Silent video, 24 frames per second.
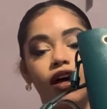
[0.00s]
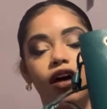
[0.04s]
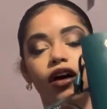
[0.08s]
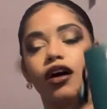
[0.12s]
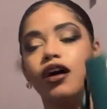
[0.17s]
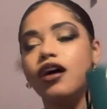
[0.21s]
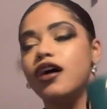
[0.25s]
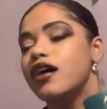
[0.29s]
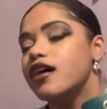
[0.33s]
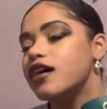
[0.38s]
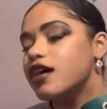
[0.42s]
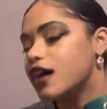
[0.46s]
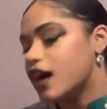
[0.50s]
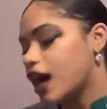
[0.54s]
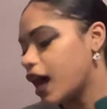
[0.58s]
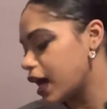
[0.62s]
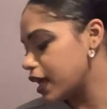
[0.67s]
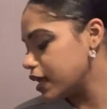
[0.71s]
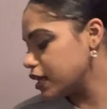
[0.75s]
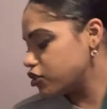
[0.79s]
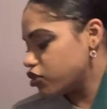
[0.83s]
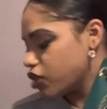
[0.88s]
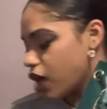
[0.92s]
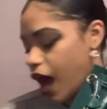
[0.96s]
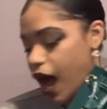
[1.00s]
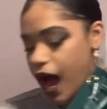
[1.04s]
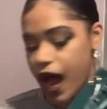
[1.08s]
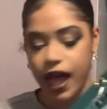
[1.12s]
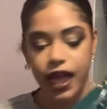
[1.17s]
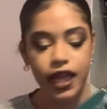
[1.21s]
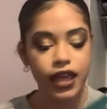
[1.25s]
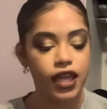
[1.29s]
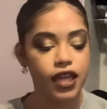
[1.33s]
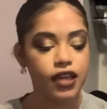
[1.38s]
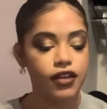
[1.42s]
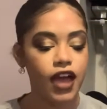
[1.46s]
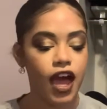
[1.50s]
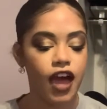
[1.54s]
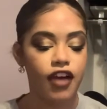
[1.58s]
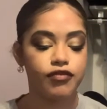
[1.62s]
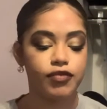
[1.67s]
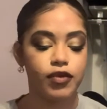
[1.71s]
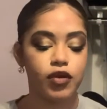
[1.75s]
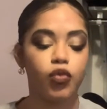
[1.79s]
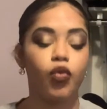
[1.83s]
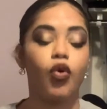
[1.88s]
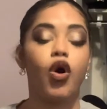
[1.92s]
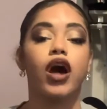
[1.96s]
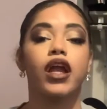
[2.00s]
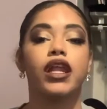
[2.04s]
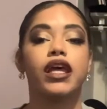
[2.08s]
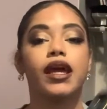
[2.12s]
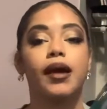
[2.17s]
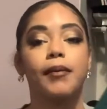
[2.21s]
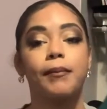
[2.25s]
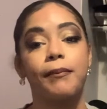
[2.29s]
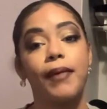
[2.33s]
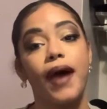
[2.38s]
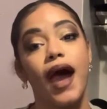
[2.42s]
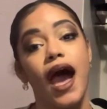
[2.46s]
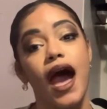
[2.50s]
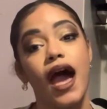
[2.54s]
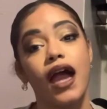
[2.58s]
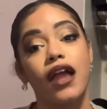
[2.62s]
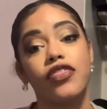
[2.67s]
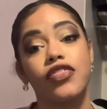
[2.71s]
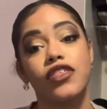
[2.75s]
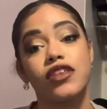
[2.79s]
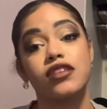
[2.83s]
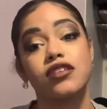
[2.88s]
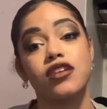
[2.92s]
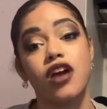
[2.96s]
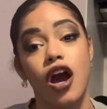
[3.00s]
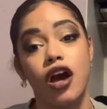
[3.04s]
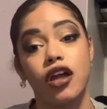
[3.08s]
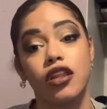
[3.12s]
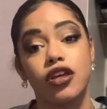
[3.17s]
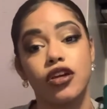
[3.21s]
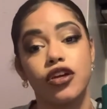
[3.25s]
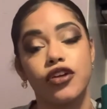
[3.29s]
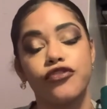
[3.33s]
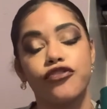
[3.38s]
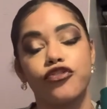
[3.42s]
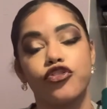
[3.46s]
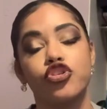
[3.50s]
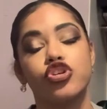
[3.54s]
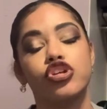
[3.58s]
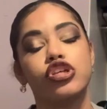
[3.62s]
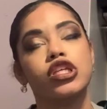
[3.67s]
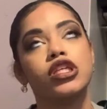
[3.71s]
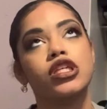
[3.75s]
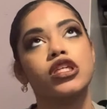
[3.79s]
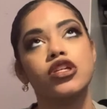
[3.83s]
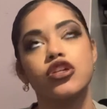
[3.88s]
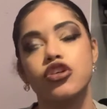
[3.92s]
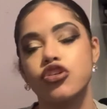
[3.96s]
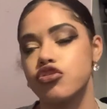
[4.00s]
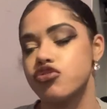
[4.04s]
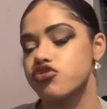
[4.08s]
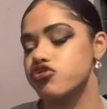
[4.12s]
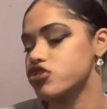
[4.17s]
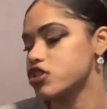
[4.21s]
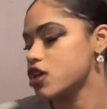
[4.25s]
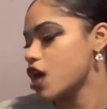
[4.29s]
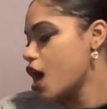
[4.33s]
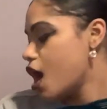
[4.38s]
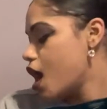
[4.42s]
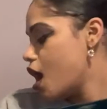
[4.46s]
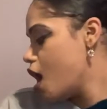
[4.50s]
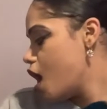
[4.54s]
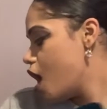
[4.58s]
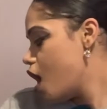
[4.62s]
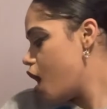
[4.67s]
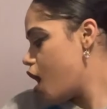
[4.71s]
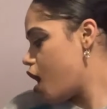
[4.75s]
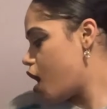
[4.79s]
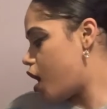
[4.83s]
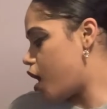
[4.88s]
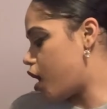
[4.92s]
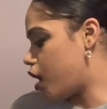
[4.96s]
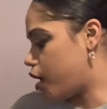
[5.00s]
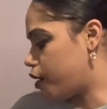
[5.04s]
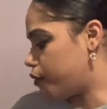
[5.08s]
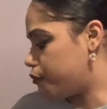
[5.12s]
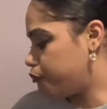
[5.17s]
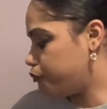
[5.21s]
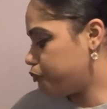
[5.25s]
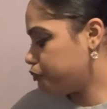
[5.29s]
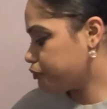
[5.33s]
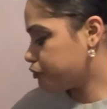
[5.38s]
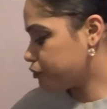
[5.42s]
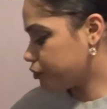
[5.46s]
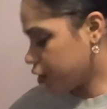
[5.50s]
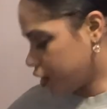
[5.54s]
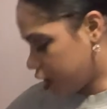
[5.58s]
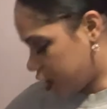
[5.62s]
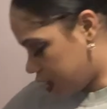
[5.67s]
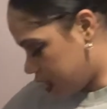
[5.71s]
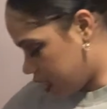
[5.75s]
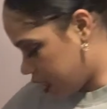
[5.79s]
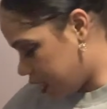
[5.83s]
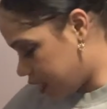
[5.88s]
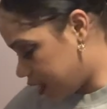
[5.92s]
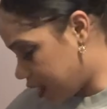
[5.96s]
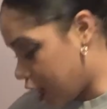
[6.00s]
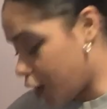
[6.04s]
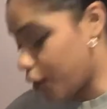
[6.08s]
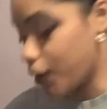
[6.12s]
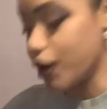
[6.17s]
oh i i have been wanting a bag this color for years um and now